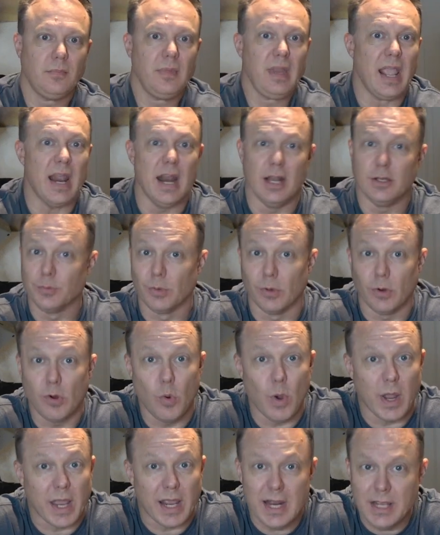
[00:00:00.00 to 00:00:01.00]
it's real
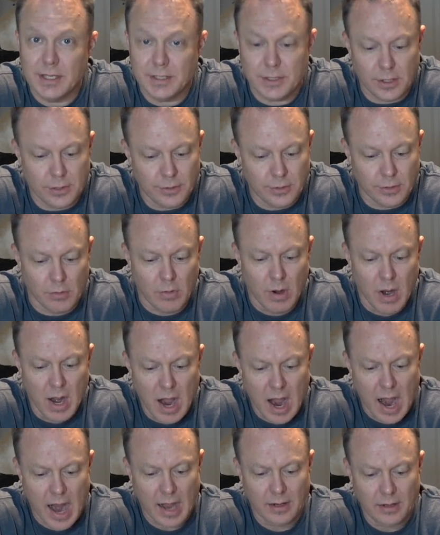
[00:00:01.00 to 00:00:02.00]
quick and easy to do.
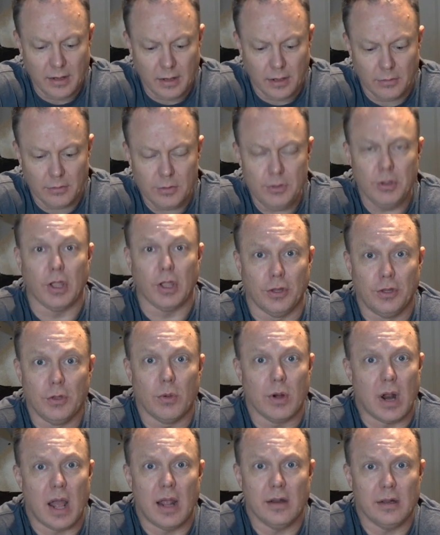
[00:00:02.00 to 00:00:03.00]
You do
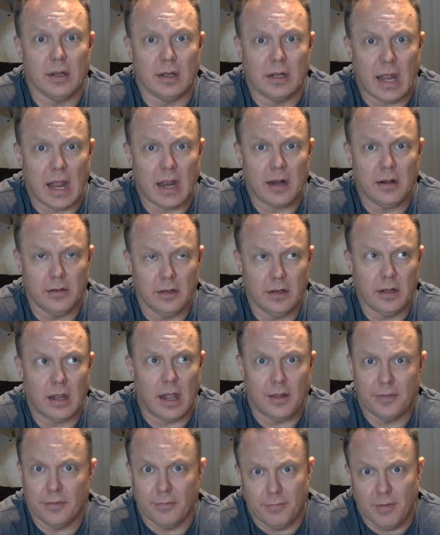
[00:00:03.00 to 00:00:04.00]
it
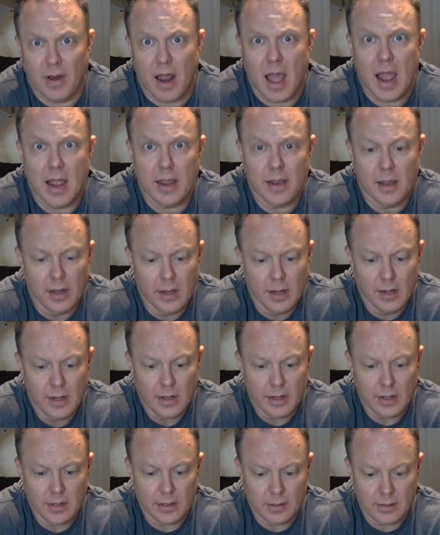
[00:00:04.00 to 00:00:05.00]
on the fly
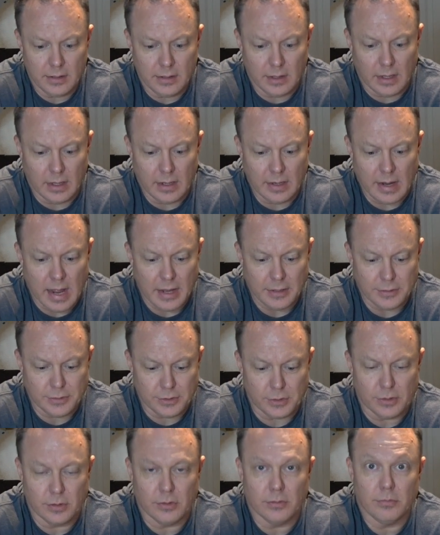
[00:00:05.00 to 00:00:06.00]
as
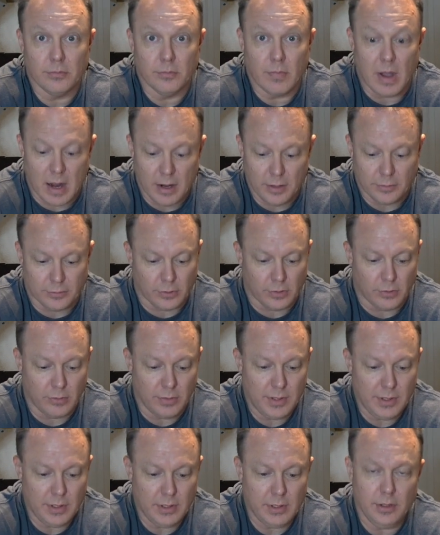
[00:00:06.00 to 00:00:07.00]
you're
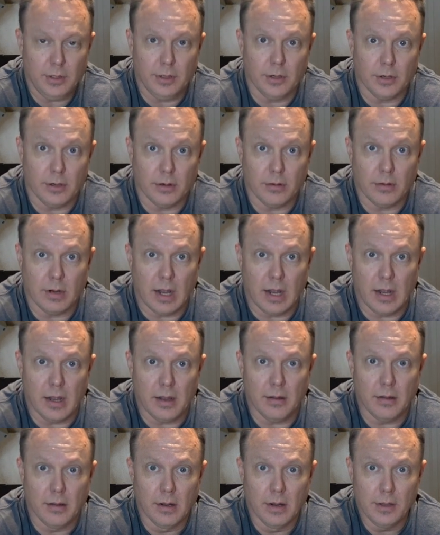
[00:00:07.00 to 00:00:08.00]
monitoring
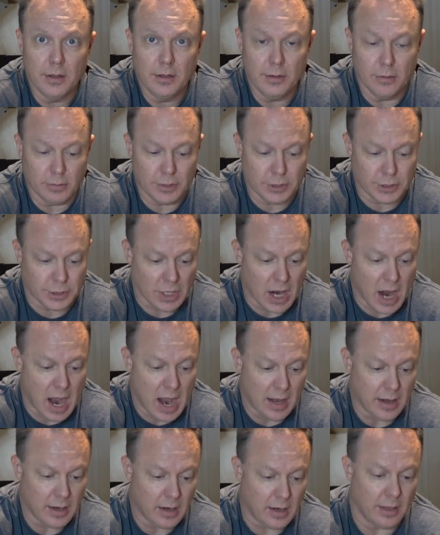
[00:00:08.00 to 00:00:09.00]
your
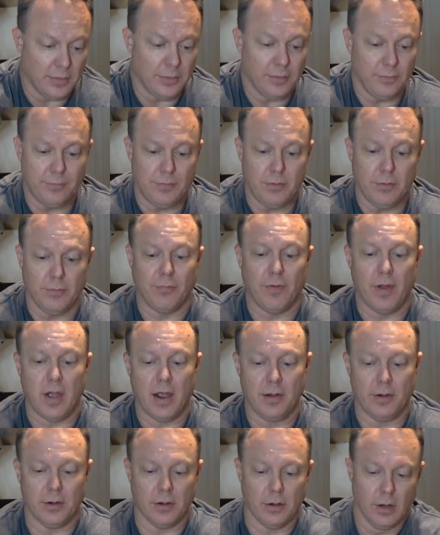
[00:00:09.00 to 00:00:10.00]
shot on the
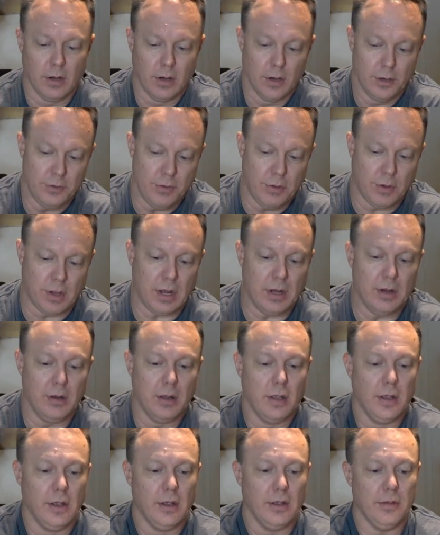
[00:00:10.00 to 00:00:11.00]
viewfinder. You can,
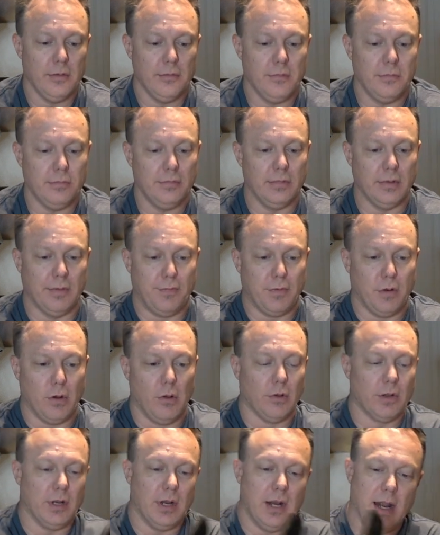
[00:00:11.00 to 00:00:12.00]
if you're
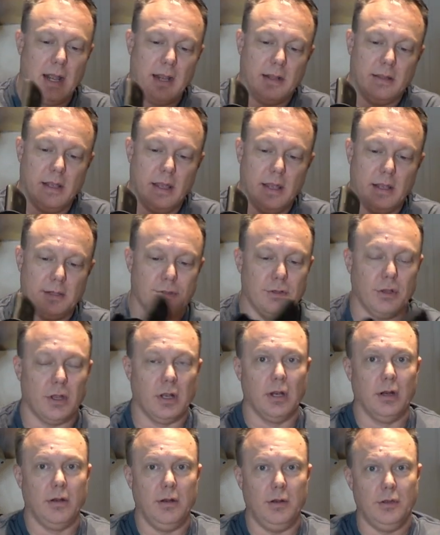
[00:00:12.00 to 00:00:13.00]
holding it like this, you can
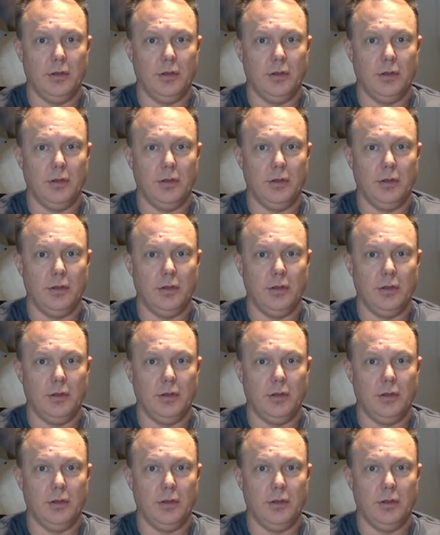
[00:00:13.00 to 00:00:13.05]
literally